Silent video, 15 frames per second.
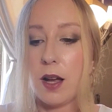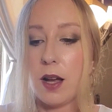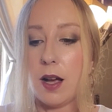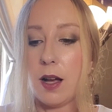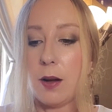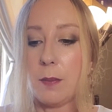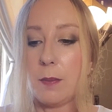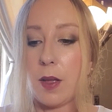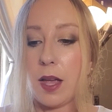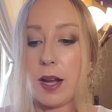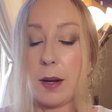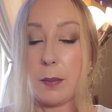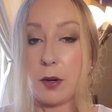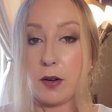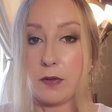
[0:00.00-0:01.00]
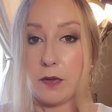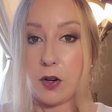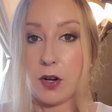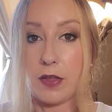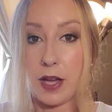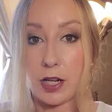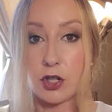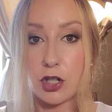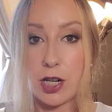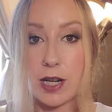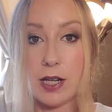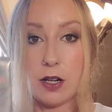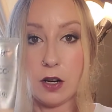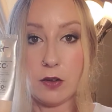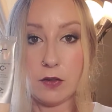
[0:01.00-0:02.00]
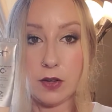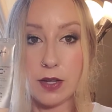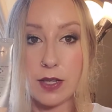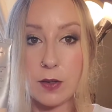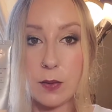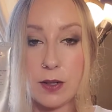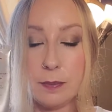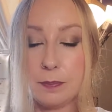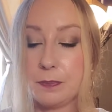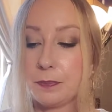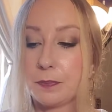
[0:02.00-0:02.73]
And I prefer that shade over this one.